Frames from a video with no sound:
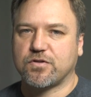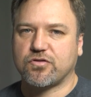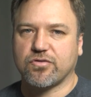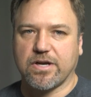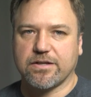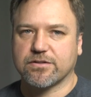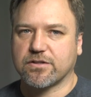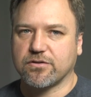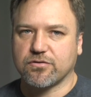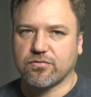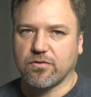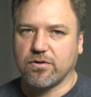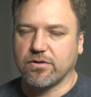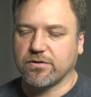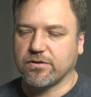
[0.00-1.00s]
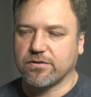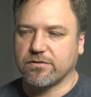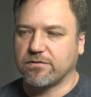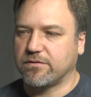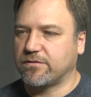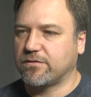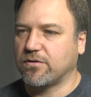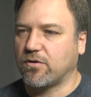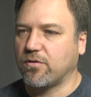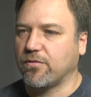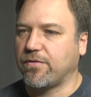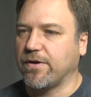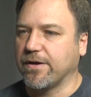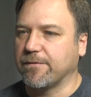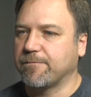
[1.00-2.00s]
trans controller, the whole
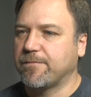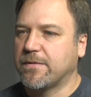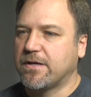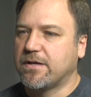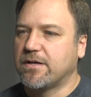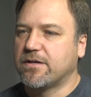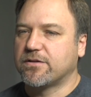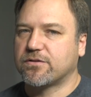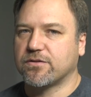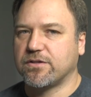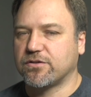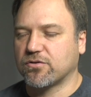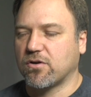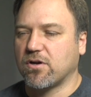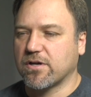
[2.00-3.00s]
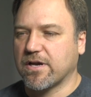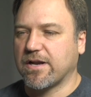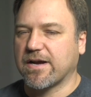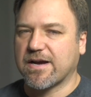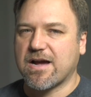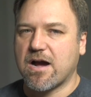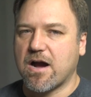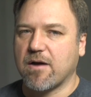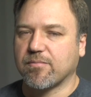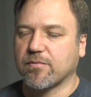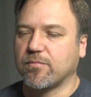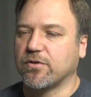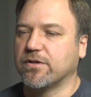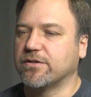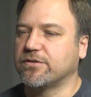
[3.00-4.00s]
thing. So these are all kind of
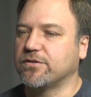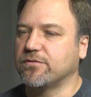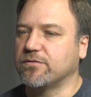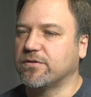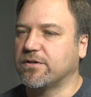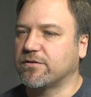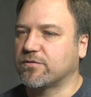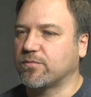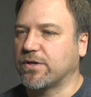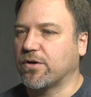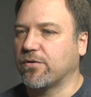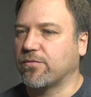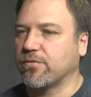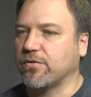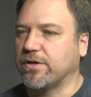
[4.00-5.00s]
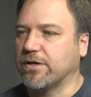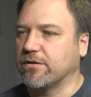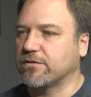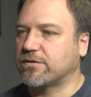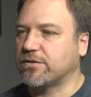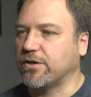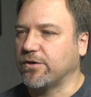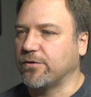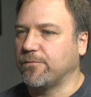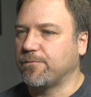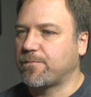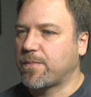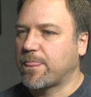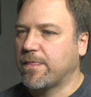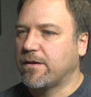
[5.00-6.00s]
comparable as we go through here.
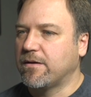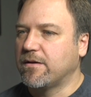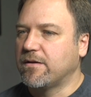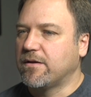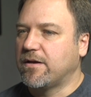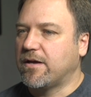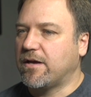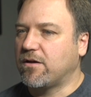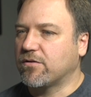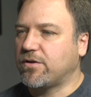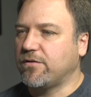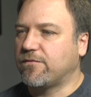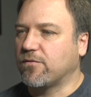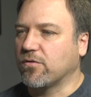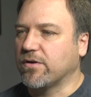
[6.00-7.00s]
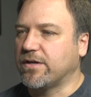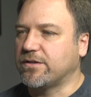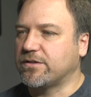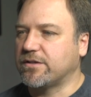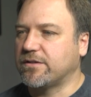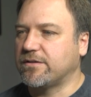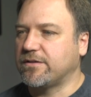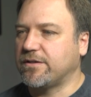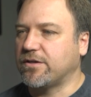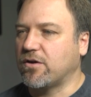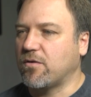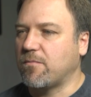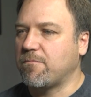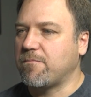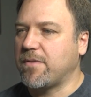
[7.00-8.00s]
So LQ4
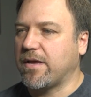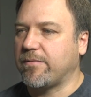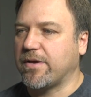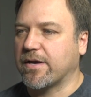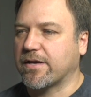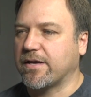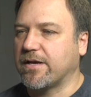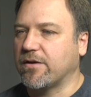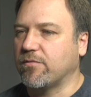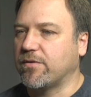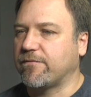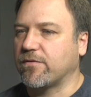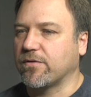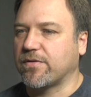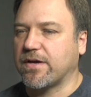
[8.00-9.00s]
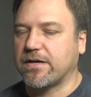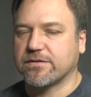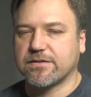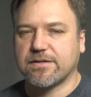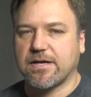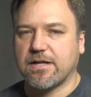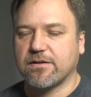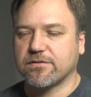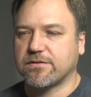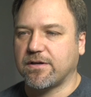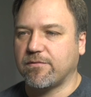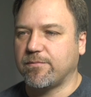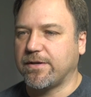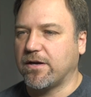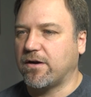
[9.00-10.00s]
engine, maybe I could get one for $1,000. That
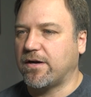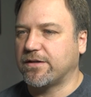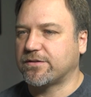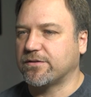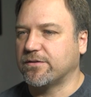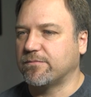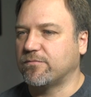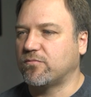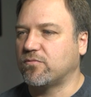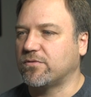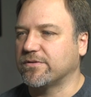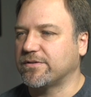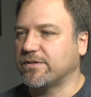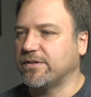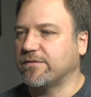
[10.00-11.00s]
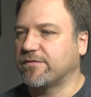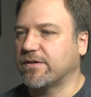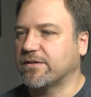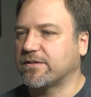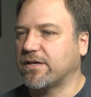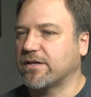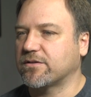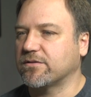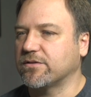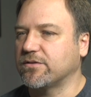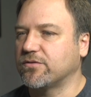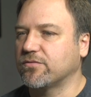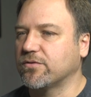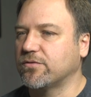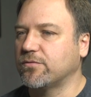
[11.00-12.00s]
would be awesome. We'll see if that's actually
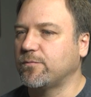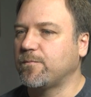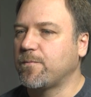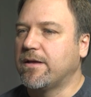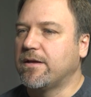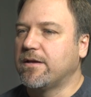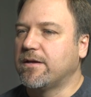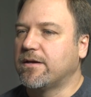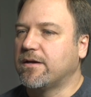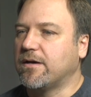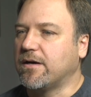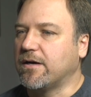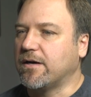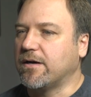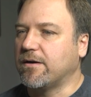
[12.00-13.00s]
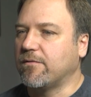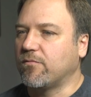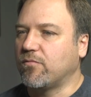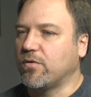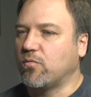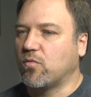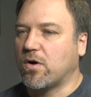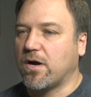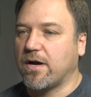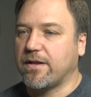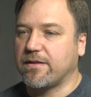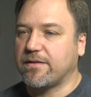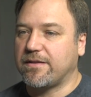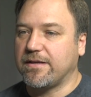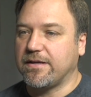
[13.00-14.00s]
true. We
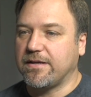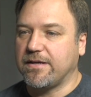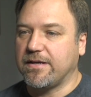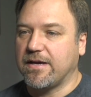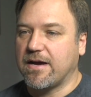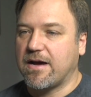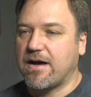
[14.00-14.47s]
want the